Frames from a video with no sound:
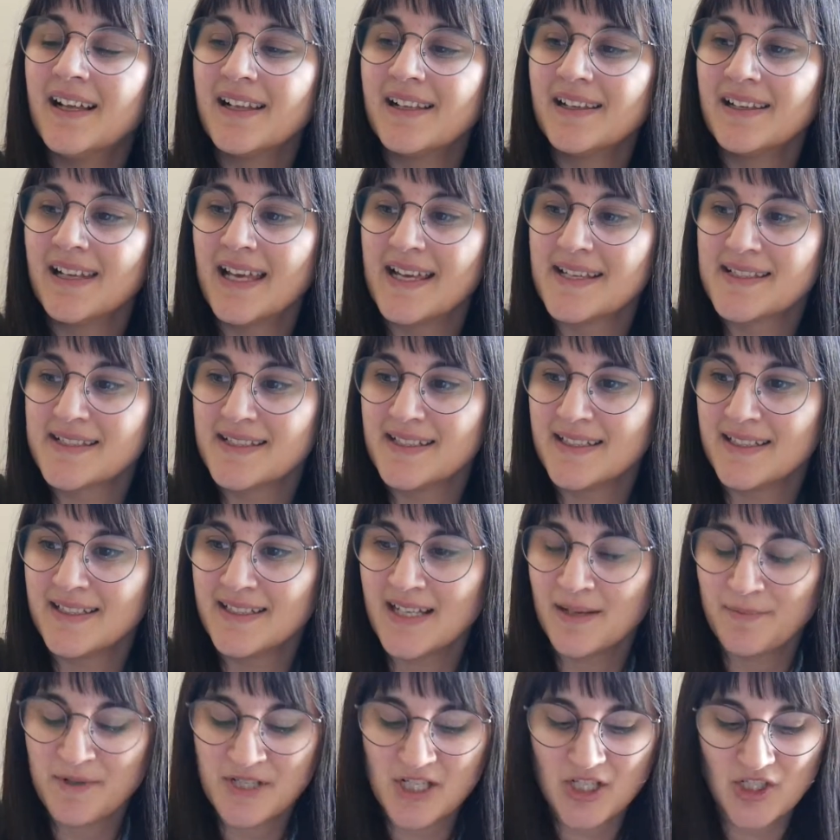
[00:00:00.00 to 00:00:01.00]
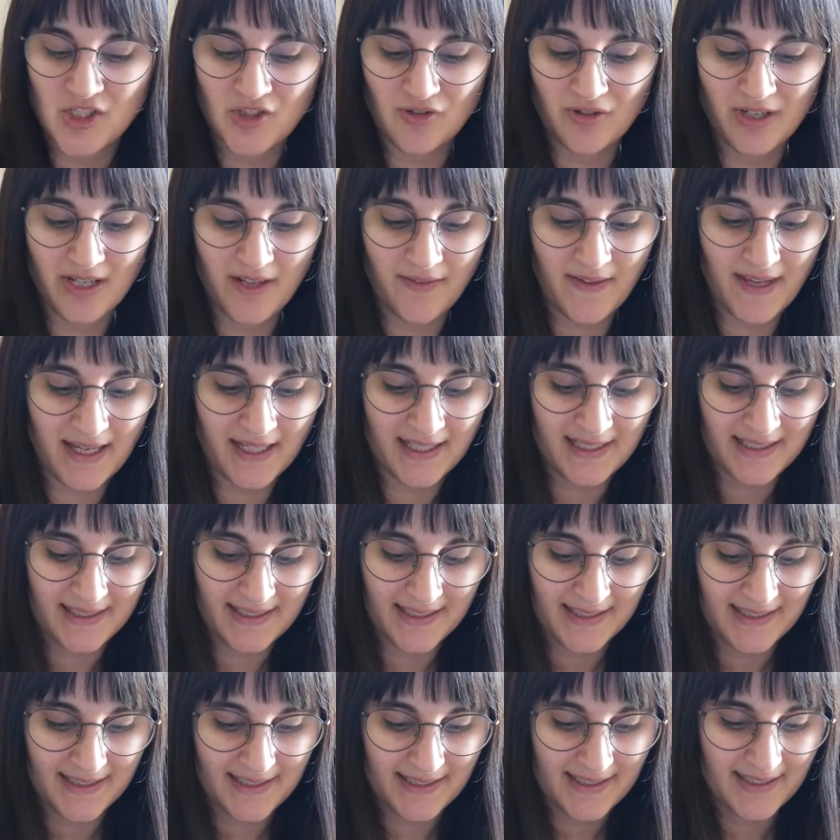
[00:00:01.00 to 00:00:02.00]
lasting damages or anything,
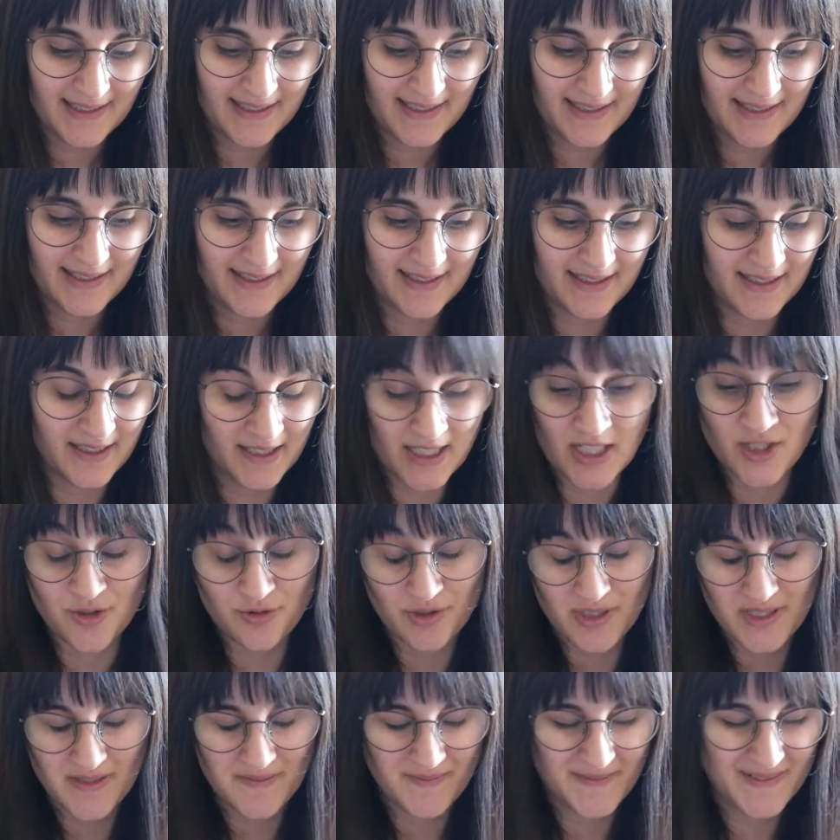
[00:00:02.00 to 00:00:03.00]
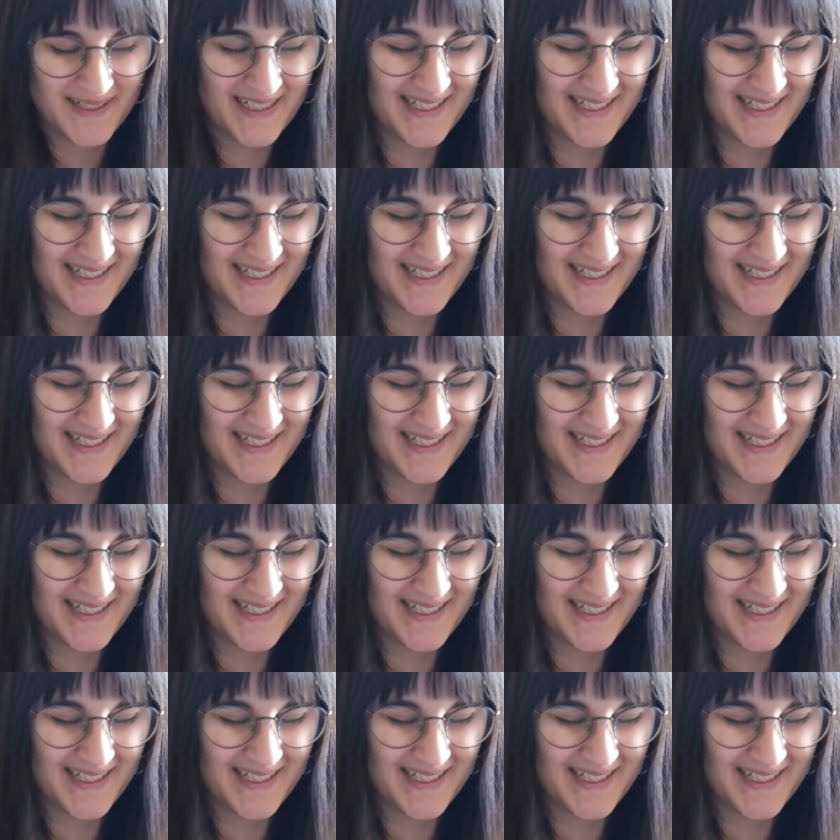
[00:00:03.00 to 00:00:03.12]
injuries.